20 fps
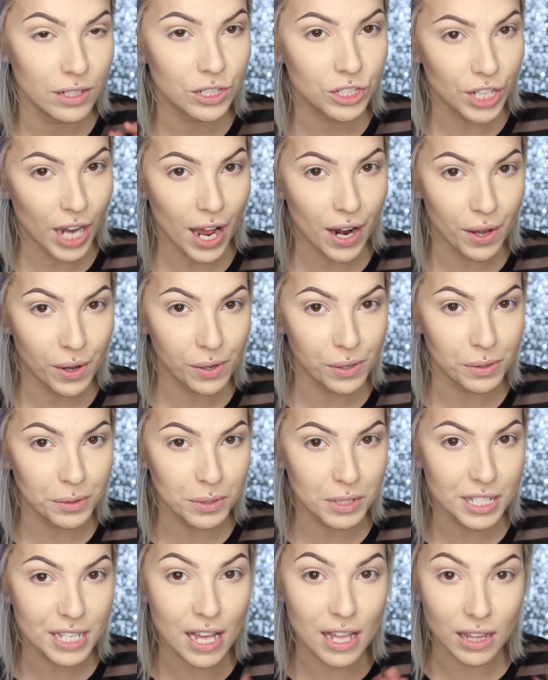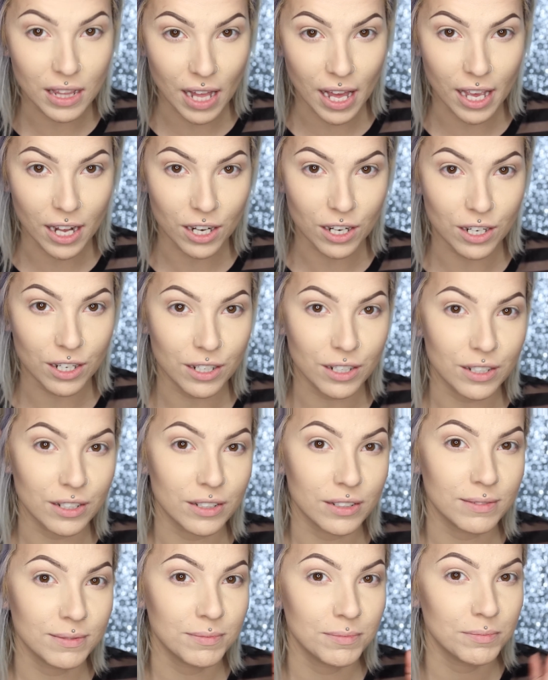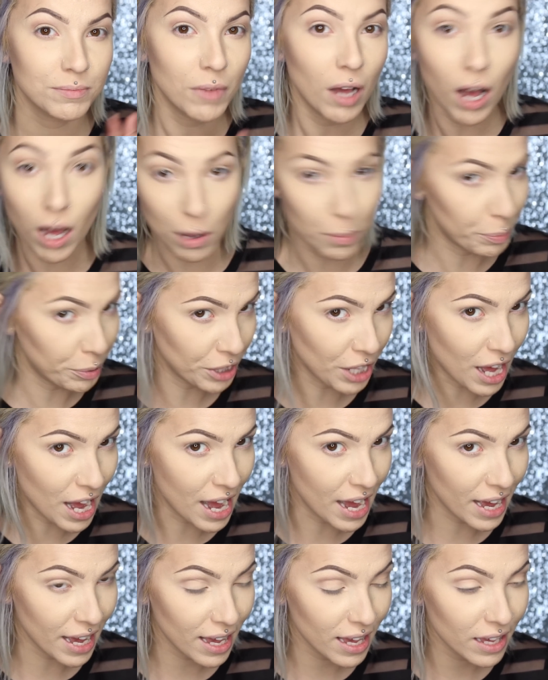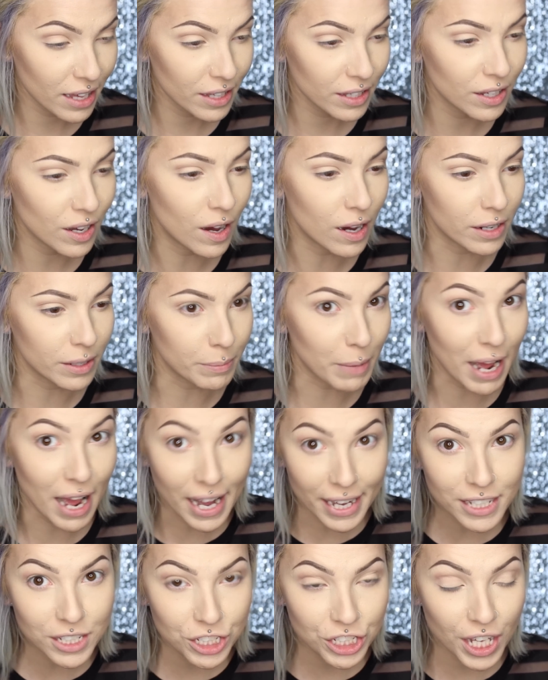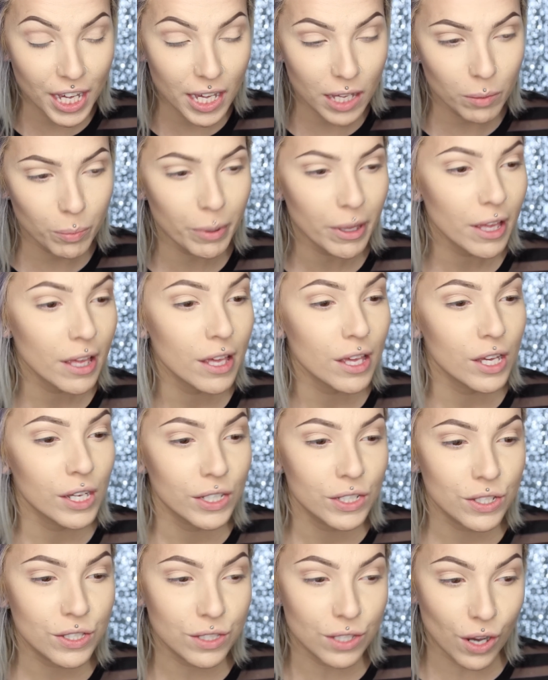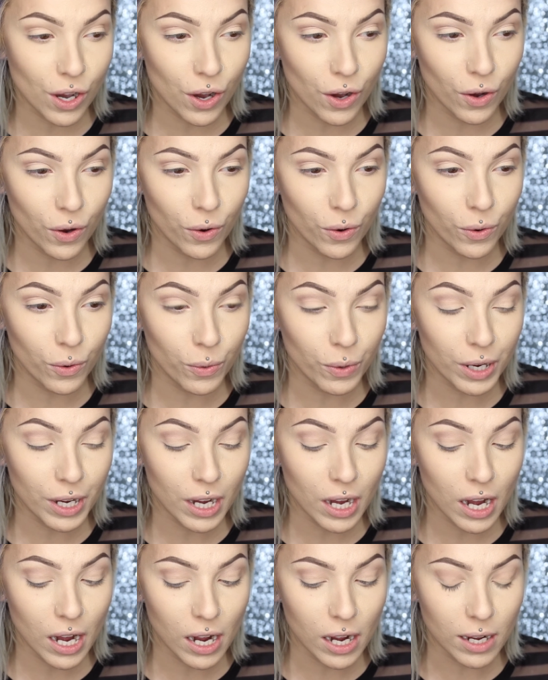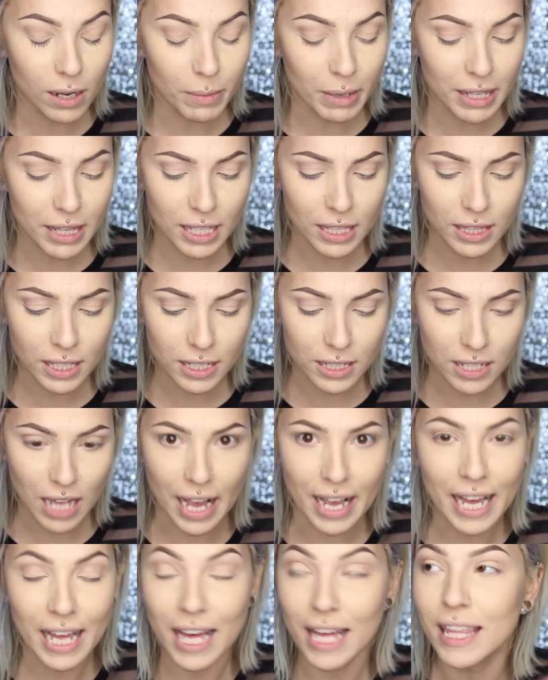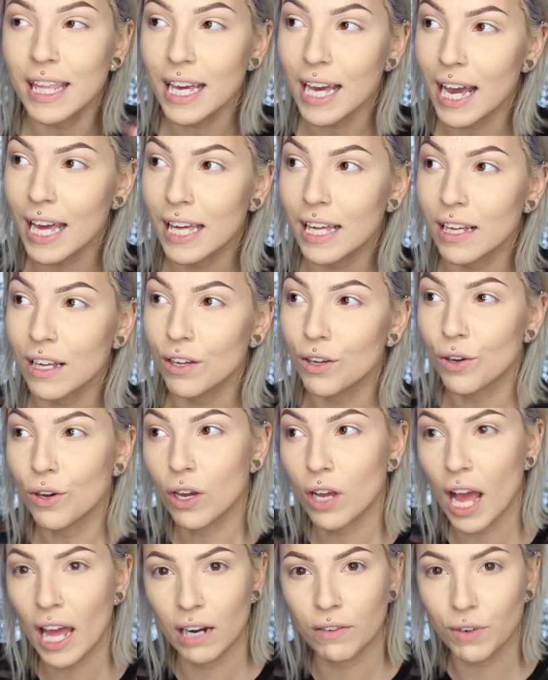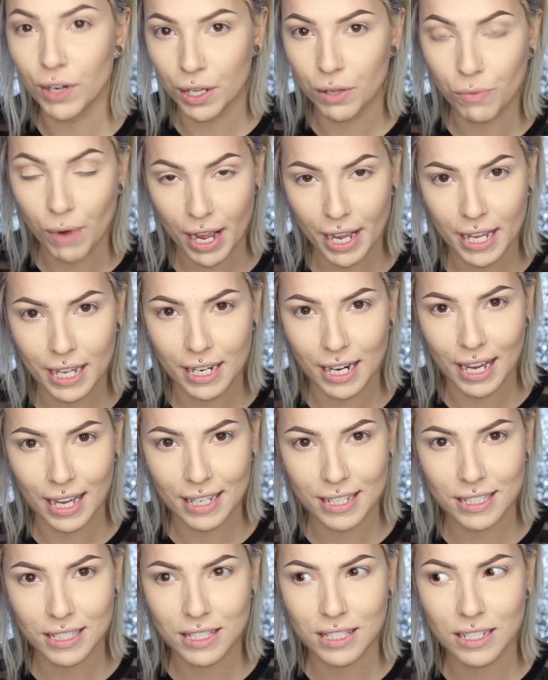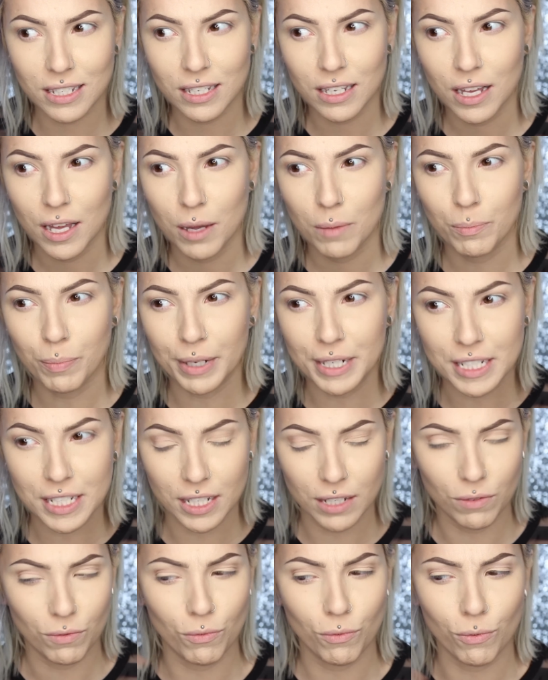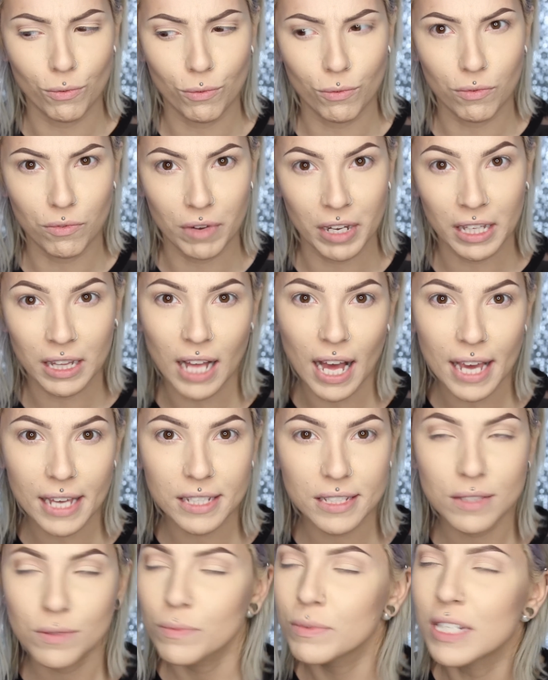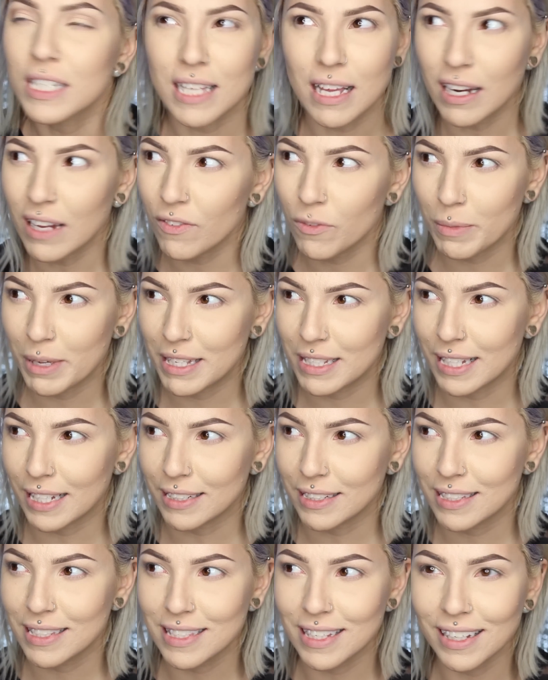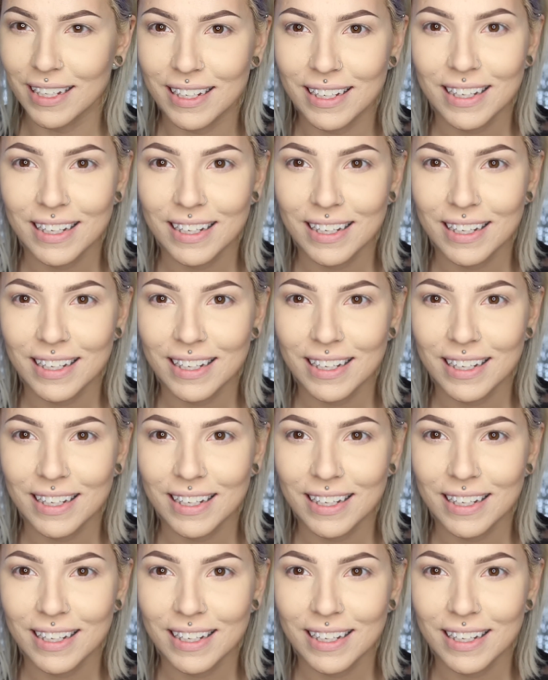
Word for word: shadows and liner apply on my eye shape. So um, I think that I, I think I kind of already recognized but didn't realize. Does that even make sense?